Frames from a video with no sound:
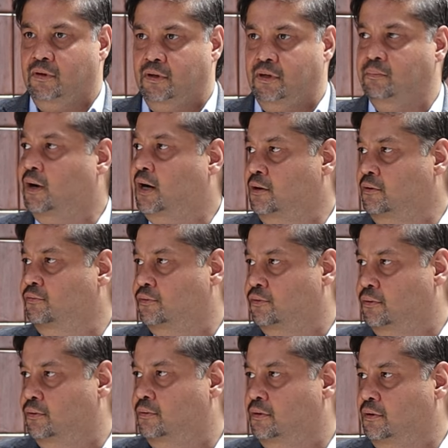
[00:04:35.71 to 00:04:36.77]
demand
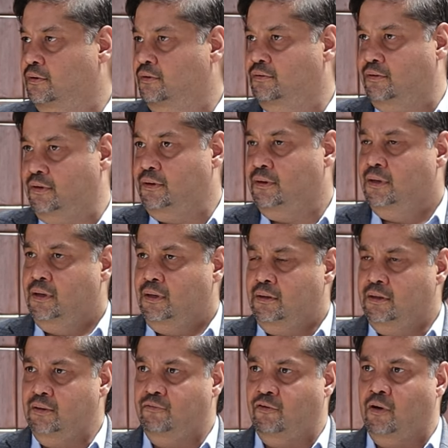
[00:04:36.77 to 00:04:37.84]
for this thing.
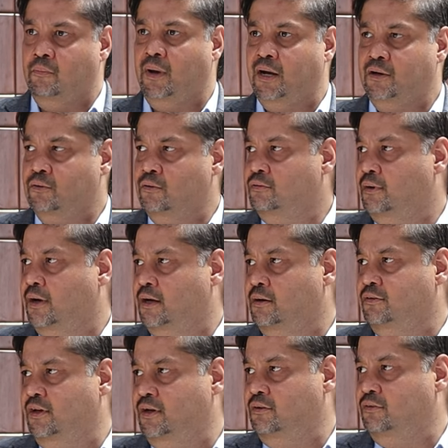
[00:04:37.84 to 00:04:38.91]
The format also
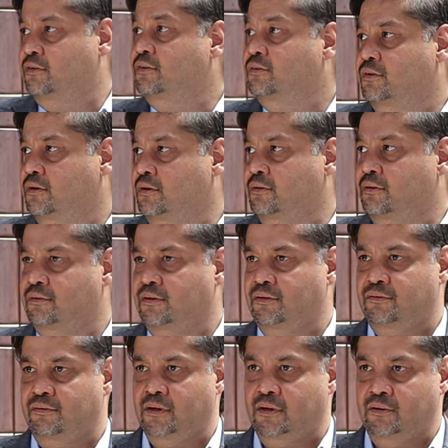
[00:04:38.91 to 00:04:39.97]
had changed this year, in the
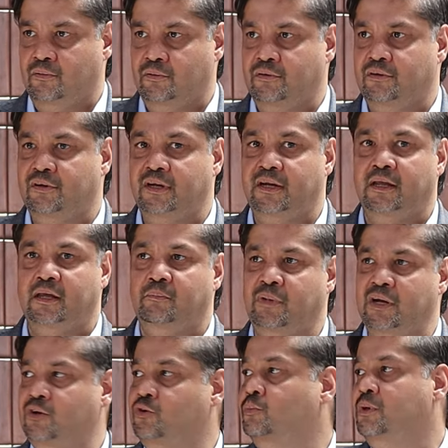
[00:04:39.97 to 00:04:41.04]
sense that it was a 3-day
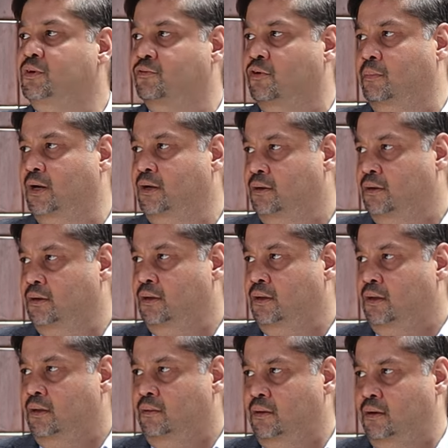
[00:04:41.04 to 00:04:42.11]
B2B format.
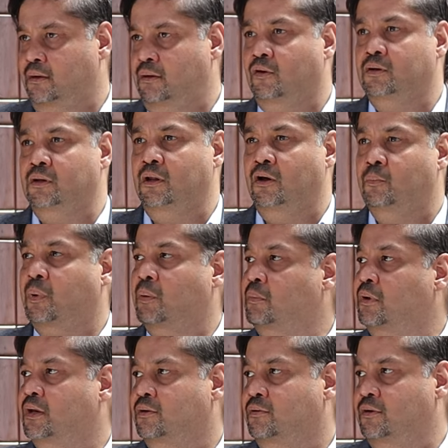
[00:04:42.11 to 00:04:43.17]
They did not allow
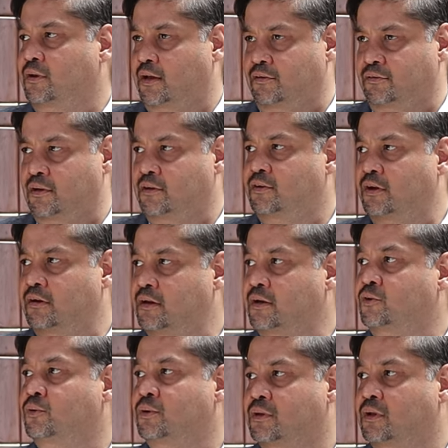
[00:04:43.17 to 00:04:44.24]
public, as they generally
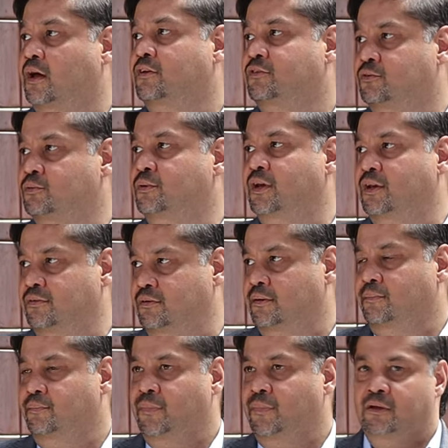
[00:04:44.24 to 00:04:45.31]
do in the last two days.
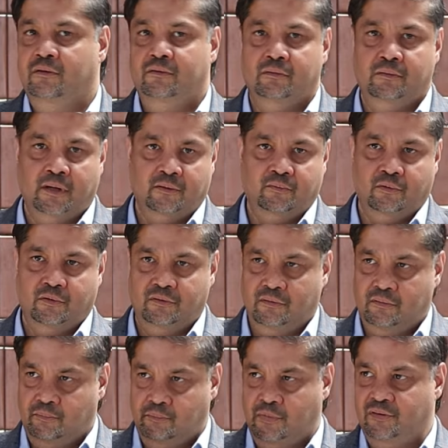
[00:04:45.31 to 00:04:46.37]
So that
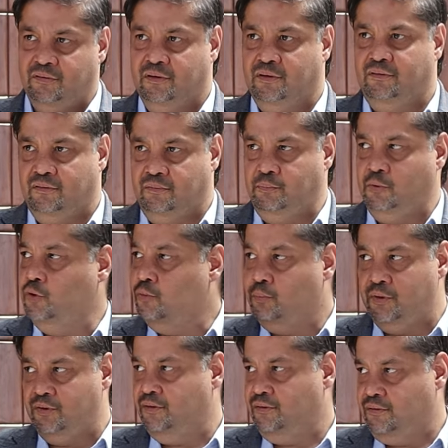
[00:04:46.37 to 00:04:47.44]
was business, pure
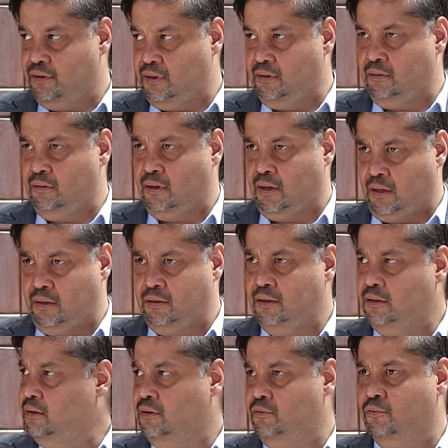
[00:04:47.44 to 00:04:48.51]
business. And I
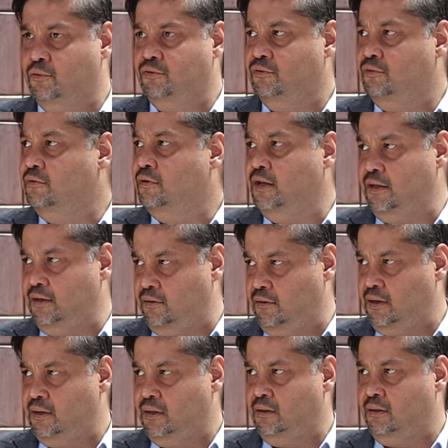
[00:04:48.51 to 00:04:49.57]
think it was really
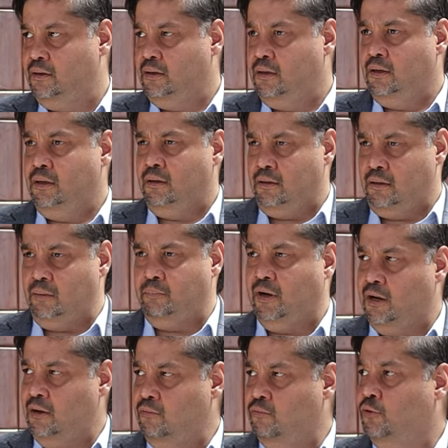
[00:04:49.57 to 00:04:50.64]
great. And
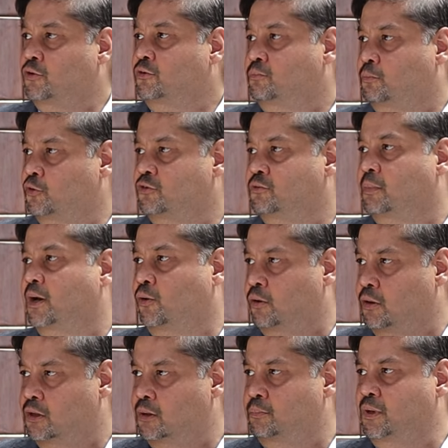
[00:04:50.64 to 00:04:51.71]
Nepal was pushed by
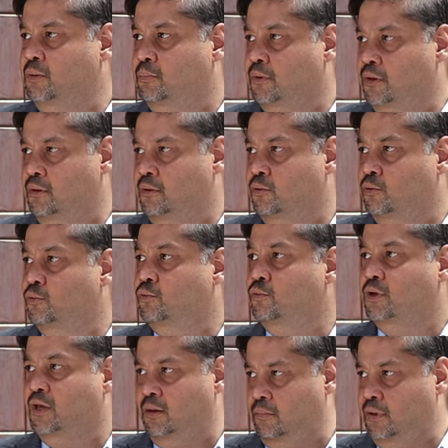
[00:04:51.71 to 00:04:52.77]
all the people
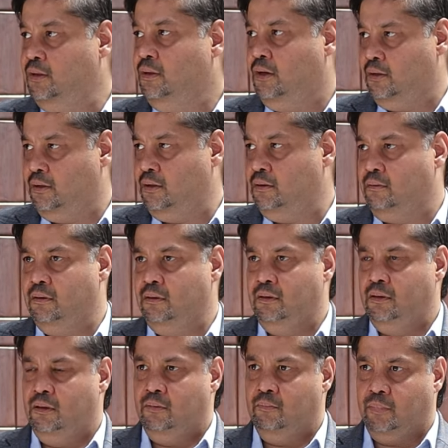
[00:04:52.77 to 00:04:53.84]
who came in. I think
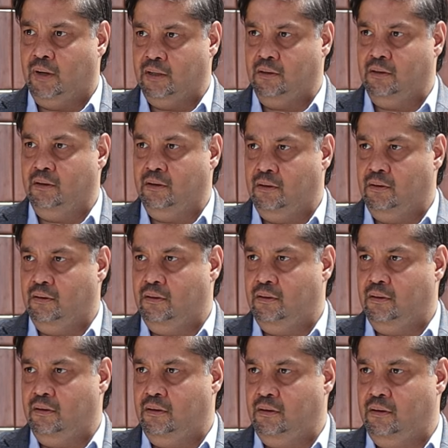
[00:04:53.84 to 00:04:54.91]
Pata
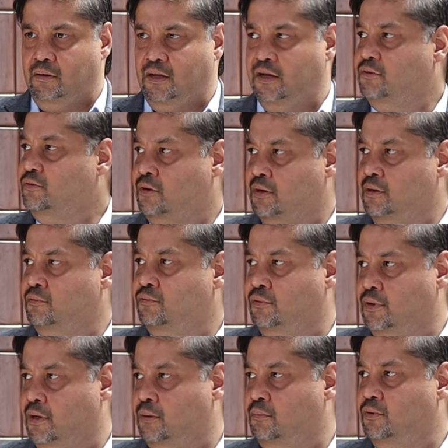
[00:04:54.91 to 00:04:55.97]
takes credit
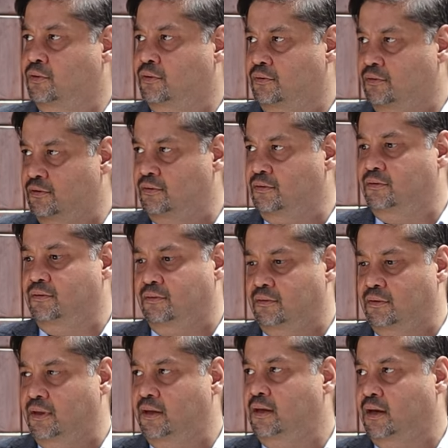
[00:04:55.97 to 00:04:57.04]
for that, because this is,
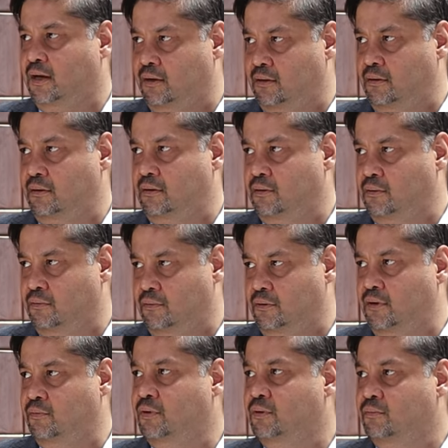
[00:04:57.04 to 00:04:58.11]
they
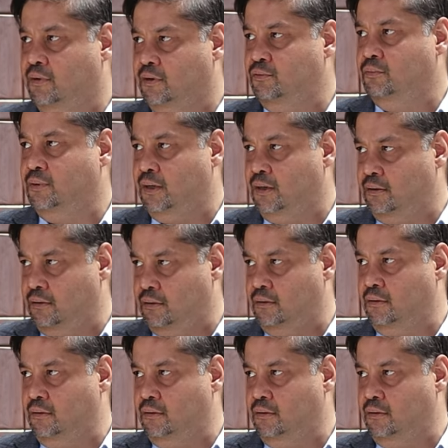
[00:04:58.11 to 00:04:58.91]
were the ones who had.